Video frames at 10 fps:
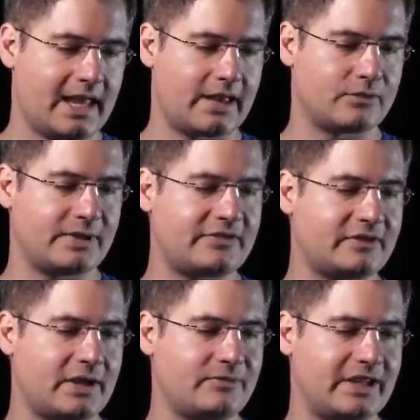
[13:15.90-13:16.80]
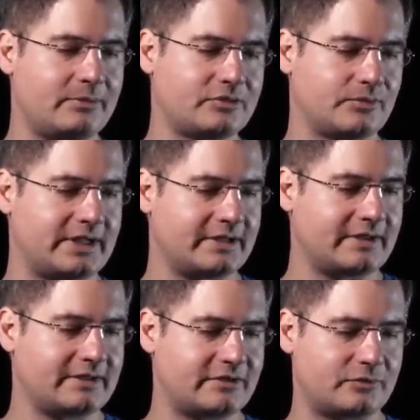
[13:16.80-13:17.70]
And the reason I was able to
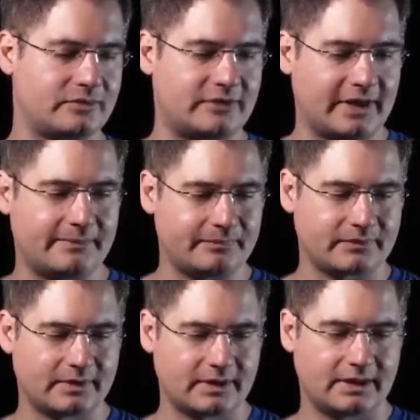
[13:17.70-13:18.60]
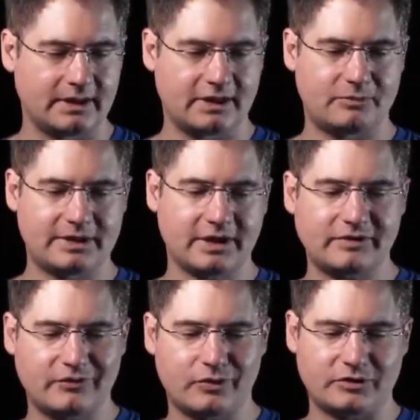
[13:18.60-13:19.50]
realize this was dumb is
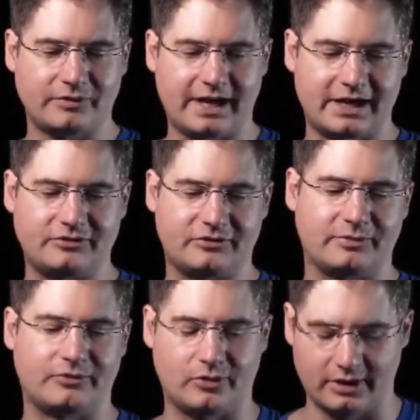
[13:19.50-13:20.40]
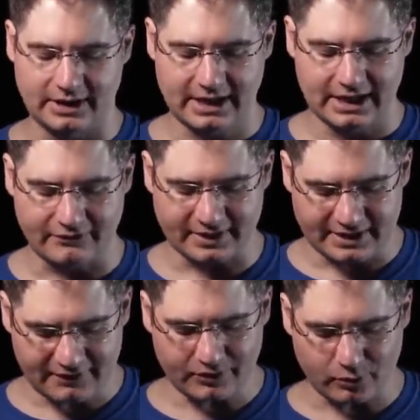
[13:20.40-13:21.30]
because I've worked with hashes before. If I'd
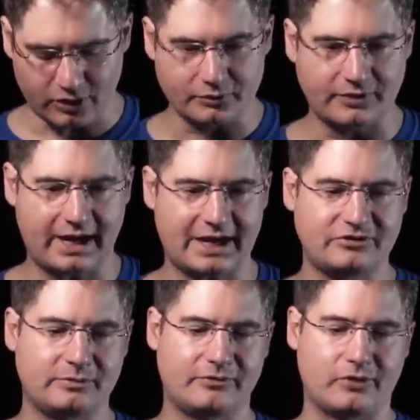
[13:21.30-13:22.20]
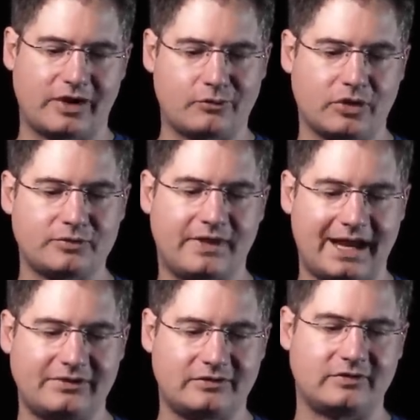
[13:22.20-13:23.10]
never worked with hashes before, I've worked with
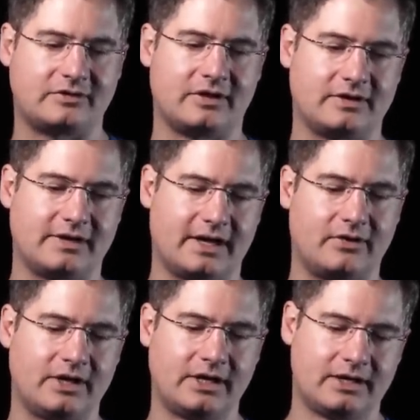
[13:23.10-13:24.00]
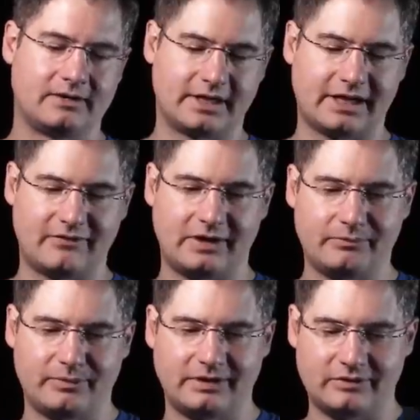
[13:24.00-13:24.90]
hashes a ton now. Like I've
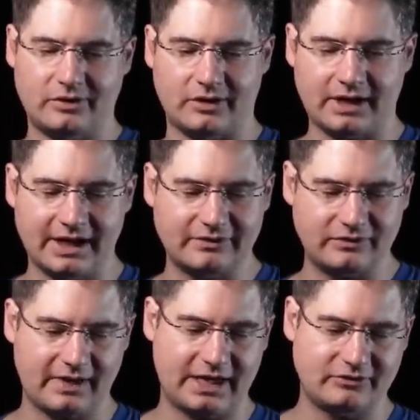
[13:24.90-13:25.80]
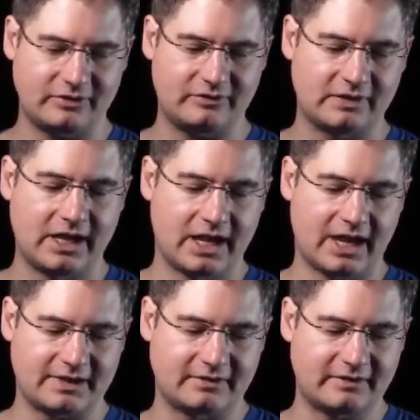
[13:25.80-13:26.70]
implemented all kinds of hashes.
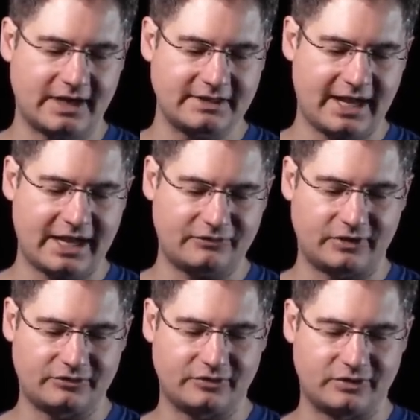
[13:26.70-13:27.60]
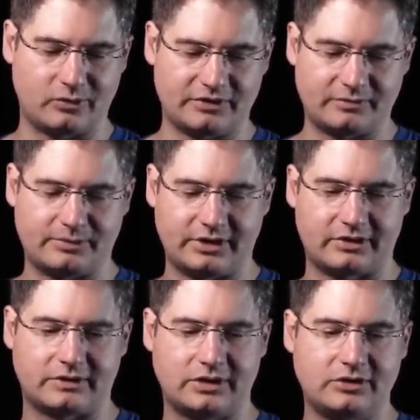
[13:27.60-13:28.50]
I designed a hash function that wasn't
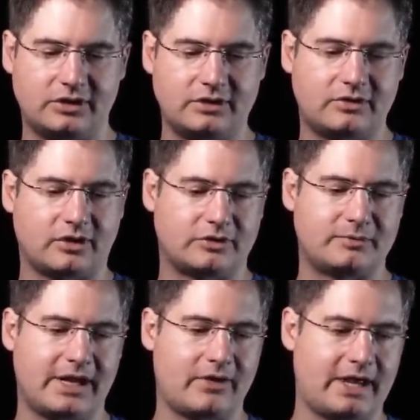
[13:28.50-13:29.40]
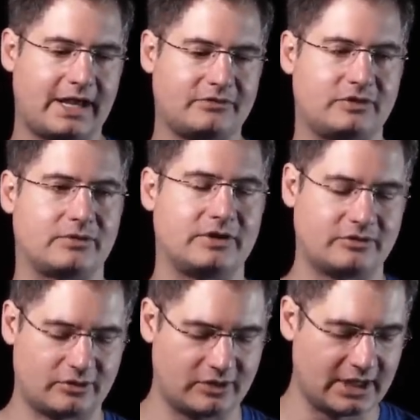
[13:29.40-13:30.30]
particularly good called meow hash, the
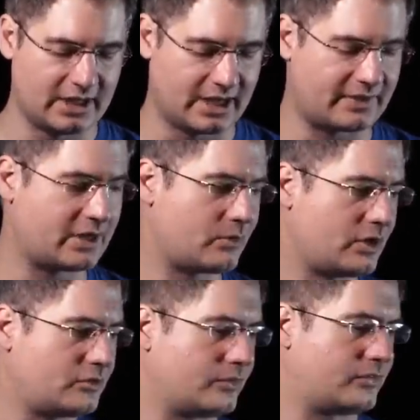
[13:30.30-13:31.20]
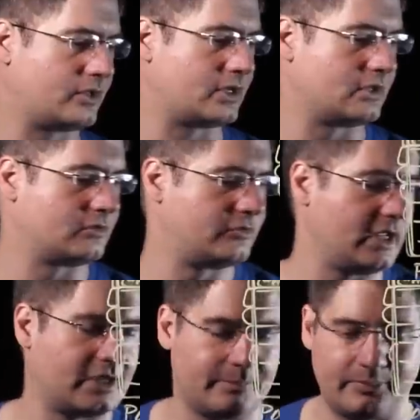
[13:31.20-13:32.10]
original. And then I worked with uh,
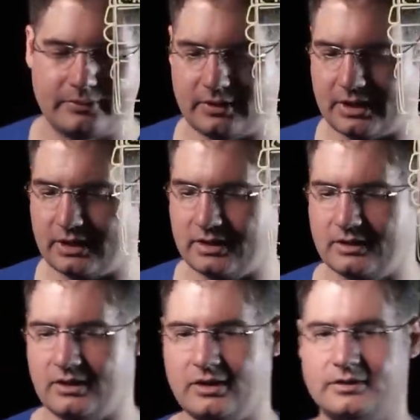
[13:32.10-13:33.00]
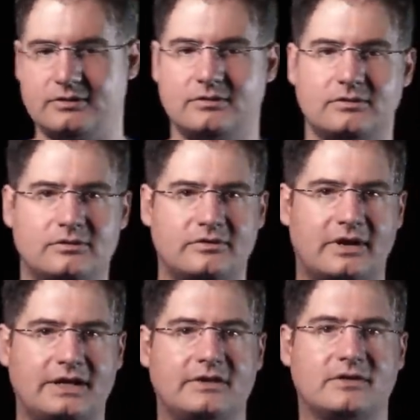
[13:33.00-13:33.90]
Jacob uh, on
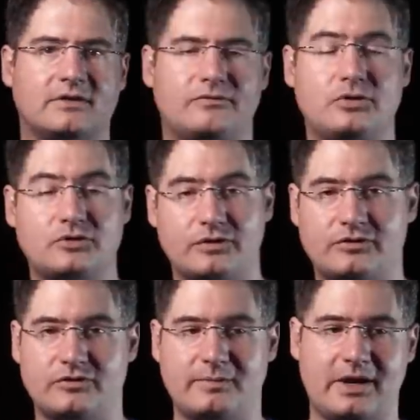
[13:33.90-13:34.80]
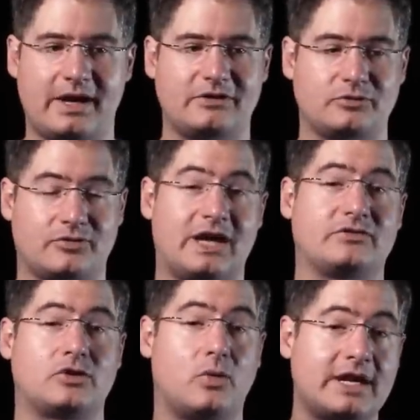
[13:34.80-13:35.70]
designing the future versions of meow hash, which are
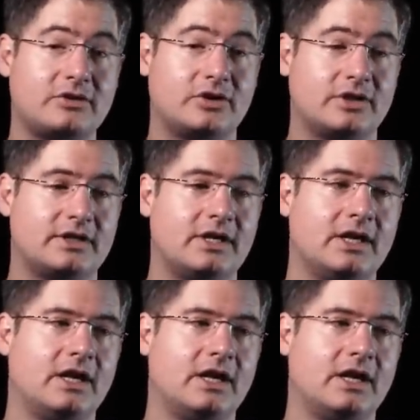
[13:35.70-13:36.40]
actually quite good.